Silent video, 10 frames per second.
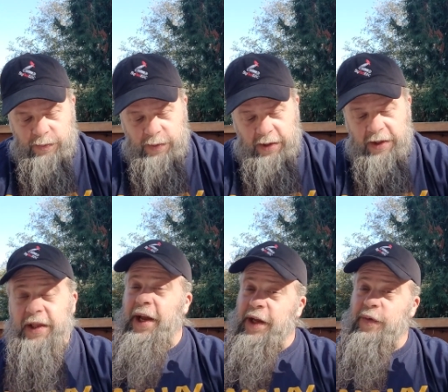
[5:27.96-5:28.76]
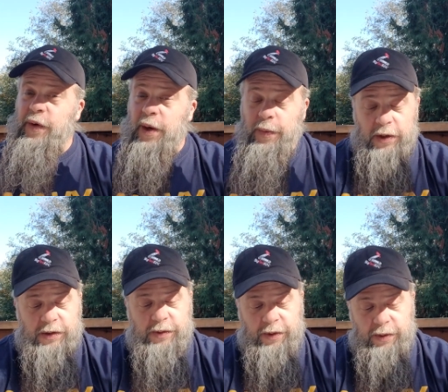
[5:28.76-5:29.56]
But thank you very much,
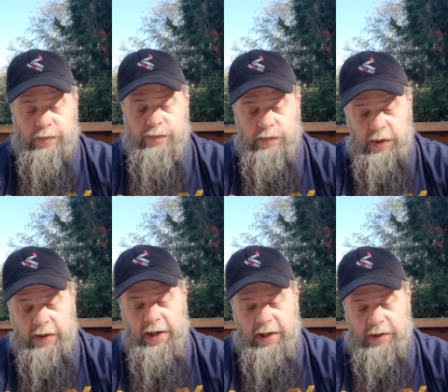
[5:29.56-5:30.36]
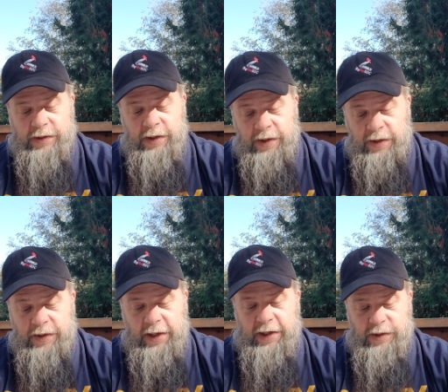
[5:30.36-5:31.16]
Luca. That is
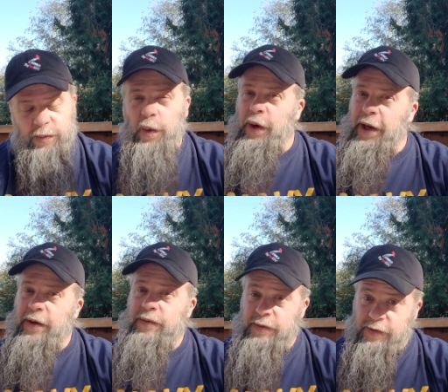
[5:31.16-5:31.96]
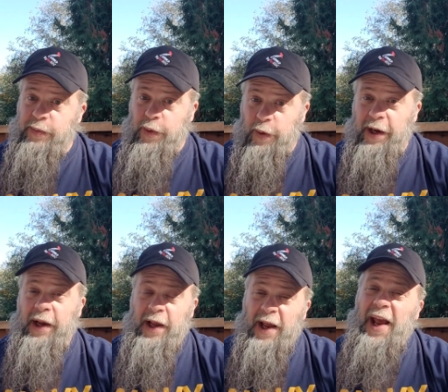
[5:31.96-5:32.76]
the morning
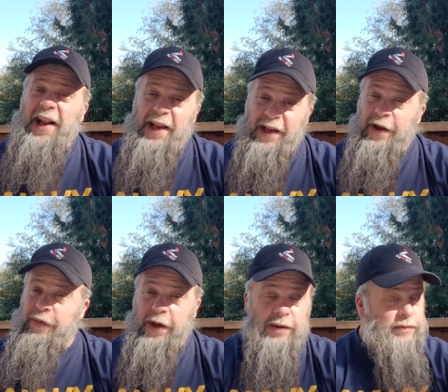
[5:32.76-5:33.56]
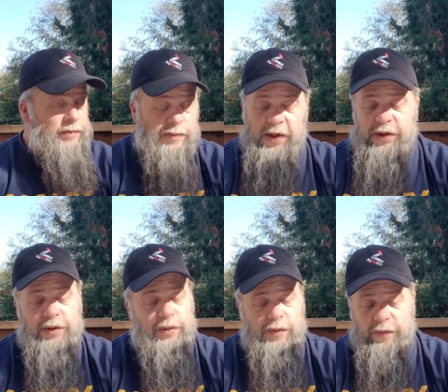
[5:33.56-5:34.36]
and the evening, my
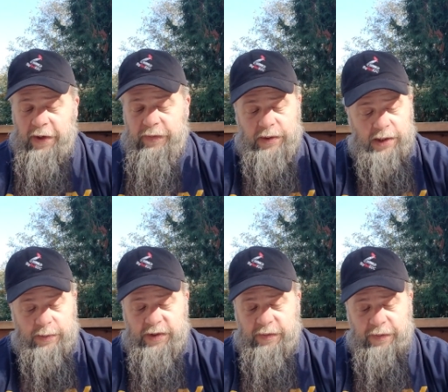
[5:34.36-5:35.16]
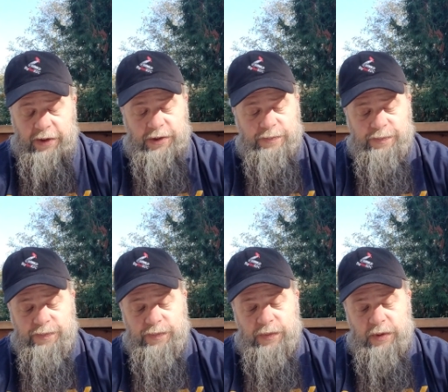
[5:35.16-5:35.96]
two favorite times to fish.
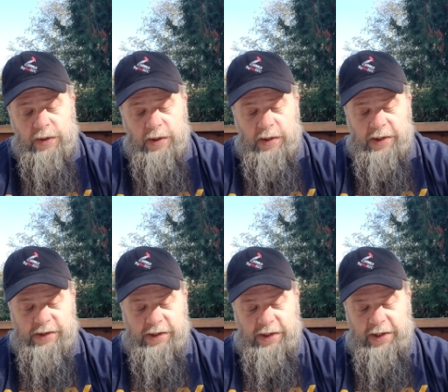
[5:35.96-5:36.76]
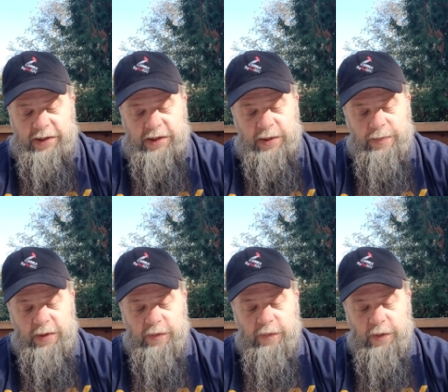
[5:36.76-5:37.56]
Let's see,
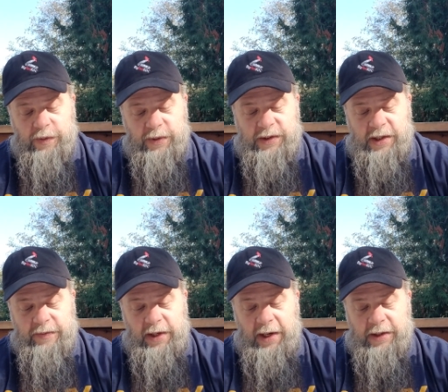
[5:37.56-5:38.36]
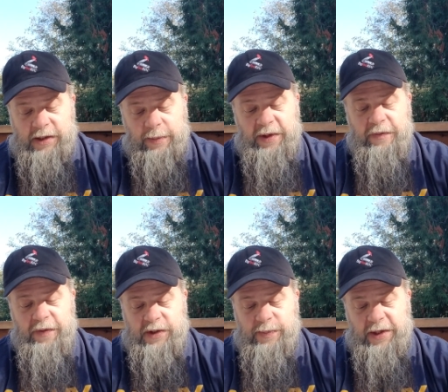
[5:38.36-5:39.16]
Timbo437 asks, how many
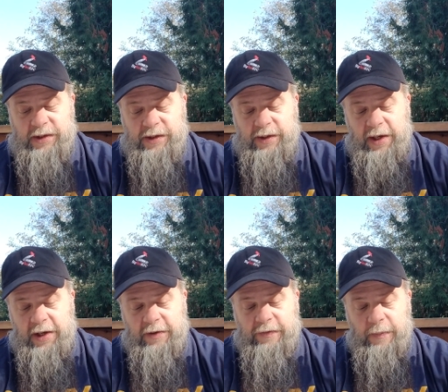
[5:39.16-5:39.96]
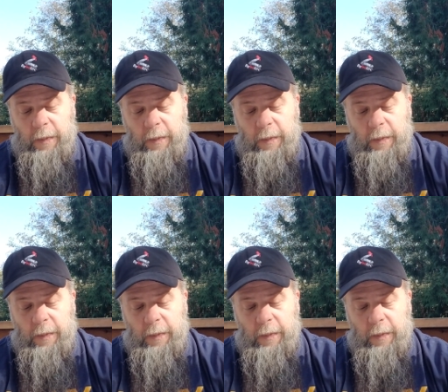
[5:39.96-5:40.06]
fixed blades do you have?